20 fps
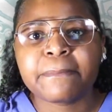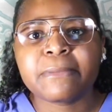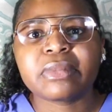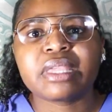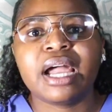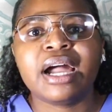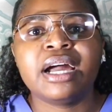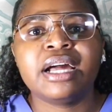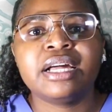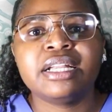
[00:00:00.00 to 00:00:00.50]

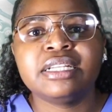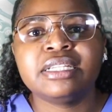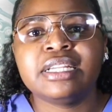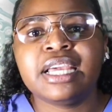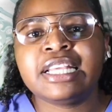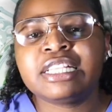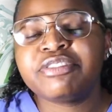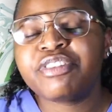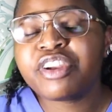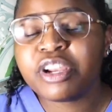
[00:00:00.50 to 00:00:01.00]
and
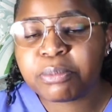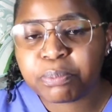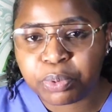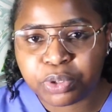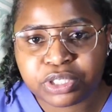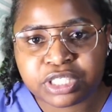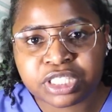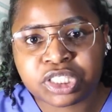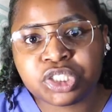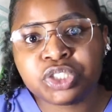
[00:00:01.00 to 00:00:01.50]
it's very
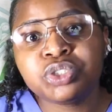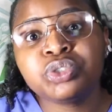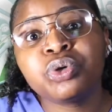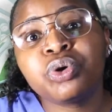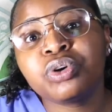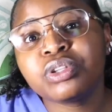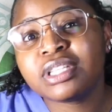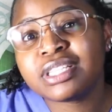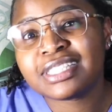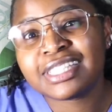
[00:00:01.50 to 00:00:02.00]
important to
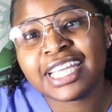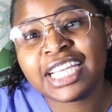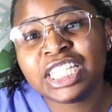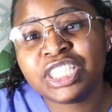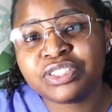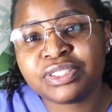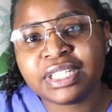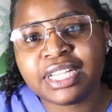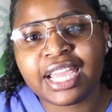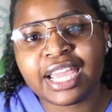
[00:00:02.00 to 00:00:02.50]
know the
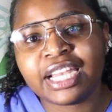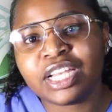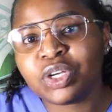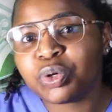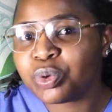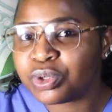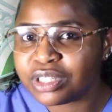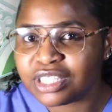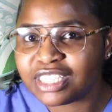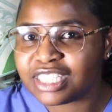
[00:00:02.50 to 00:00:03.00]
surgery and
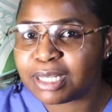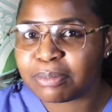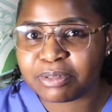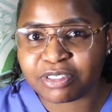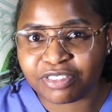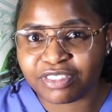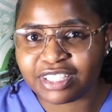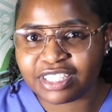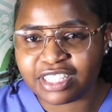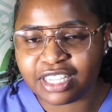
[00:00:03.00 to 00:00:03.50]
know the steps of
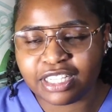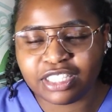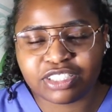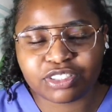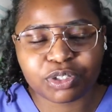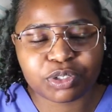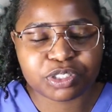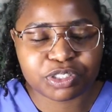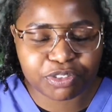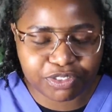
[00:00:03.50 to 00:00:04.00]
the surgery,
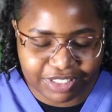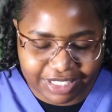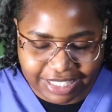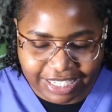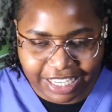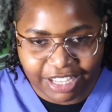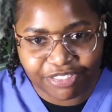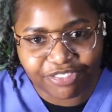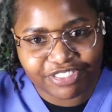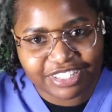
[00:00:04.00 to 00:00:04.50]
because obviously
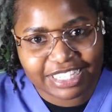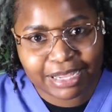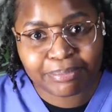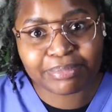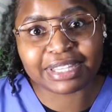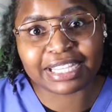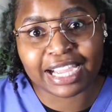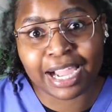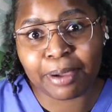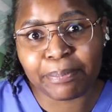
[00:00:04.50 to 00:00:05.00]
if
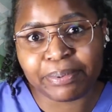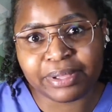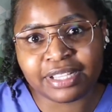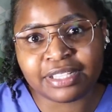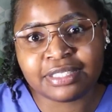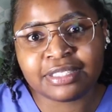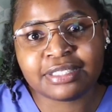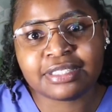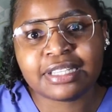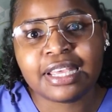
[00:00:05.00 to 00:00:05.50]
something
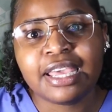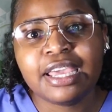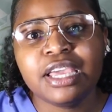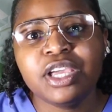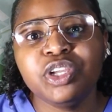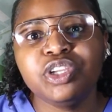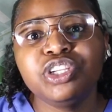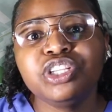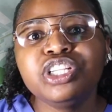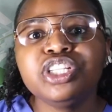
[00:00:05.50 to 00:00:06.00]
happens,
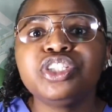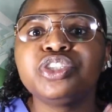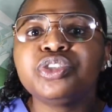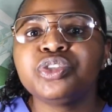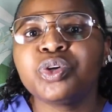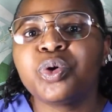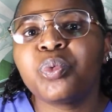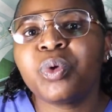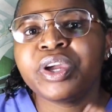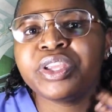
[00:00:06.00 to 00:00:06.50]
you need to
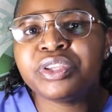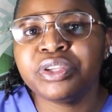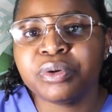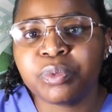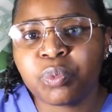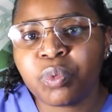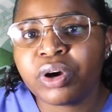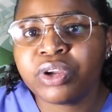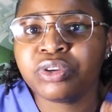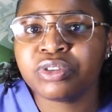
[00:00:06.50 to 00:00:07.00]
know what
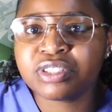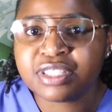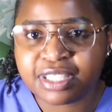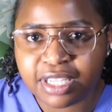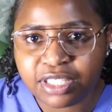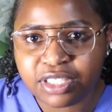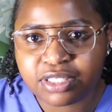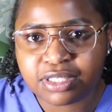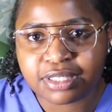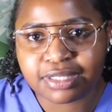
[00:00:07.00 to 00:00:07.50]
your
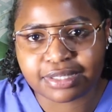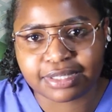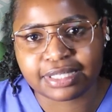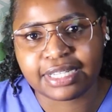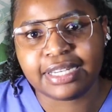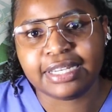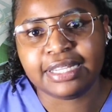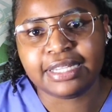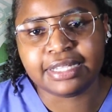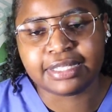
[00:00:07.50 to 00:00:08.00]
surgeon is going to
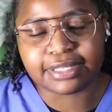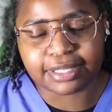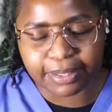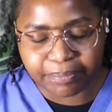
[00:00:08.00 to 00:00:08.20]
need.